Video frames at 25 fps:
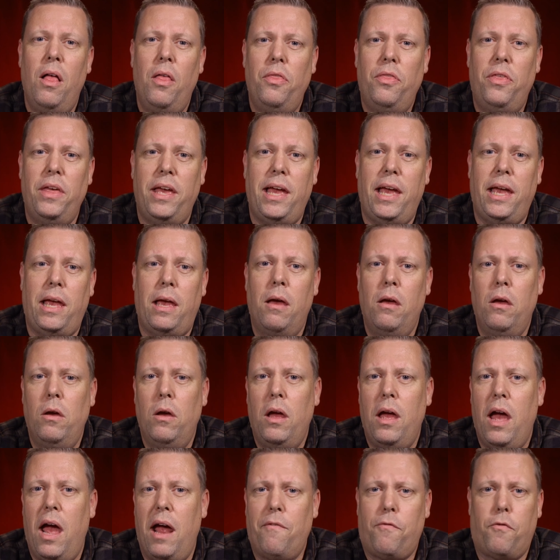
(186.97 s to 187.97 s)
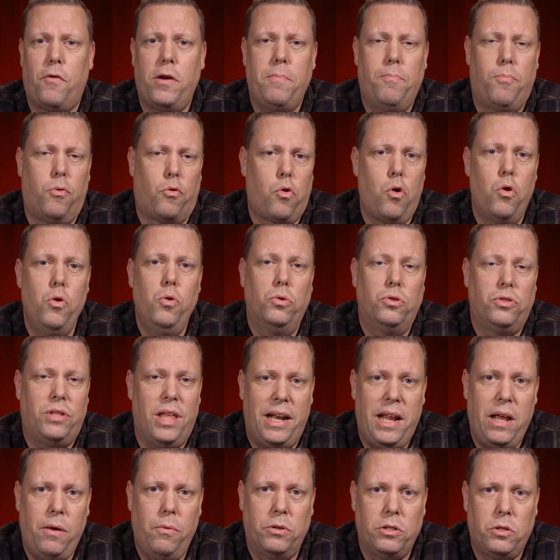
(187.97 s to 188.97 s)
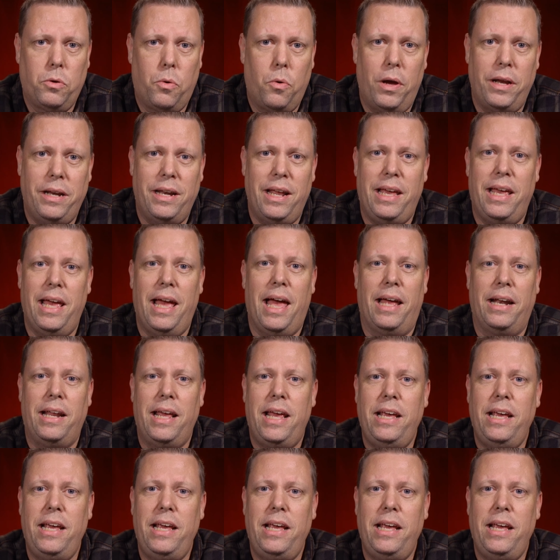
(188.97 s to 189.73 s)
the every bruise that he was going to get.